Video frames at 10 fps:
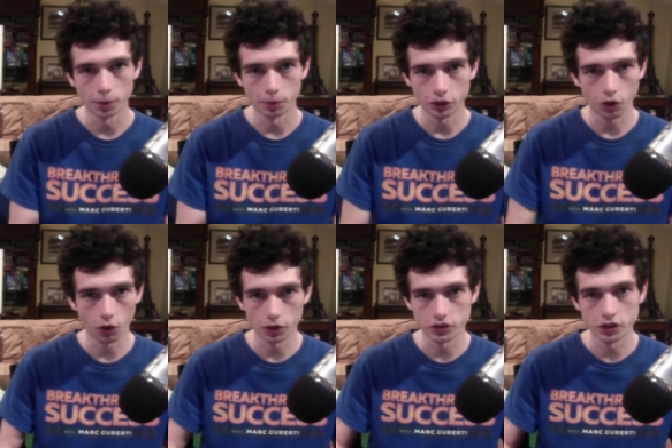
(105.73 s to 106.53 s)

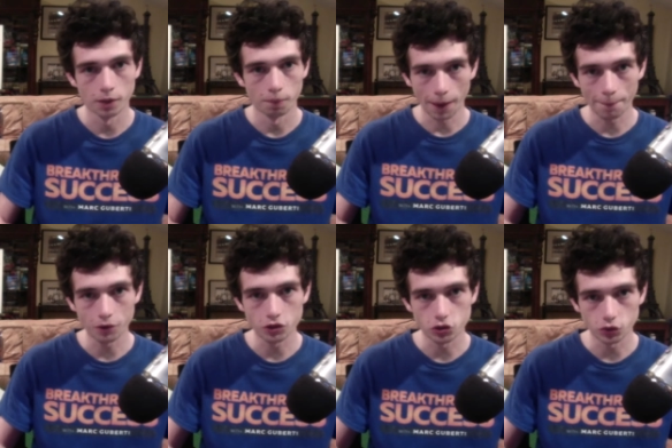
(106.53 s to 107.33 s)
because my
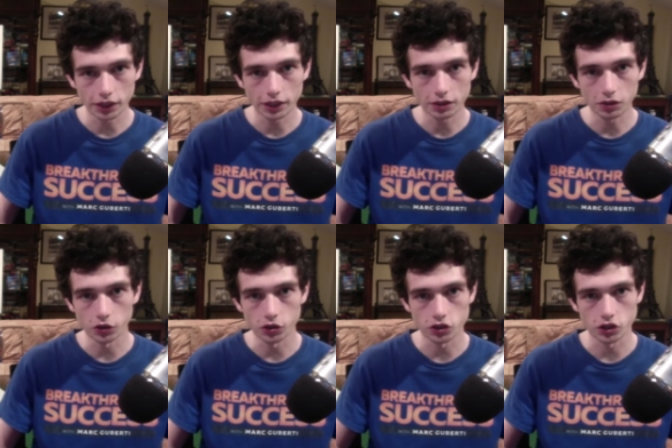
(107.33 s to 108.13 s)
books are
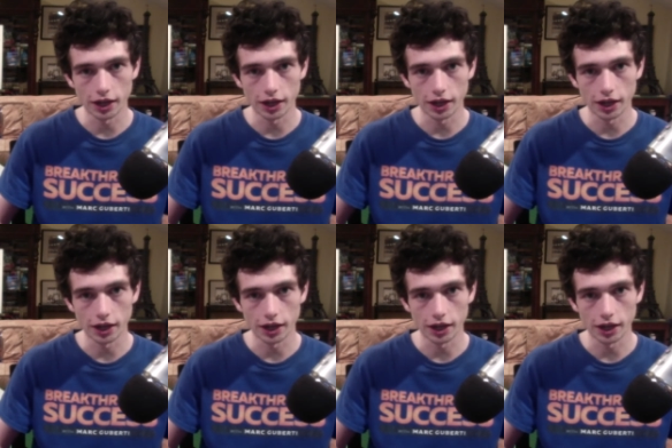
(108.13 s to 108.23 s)
English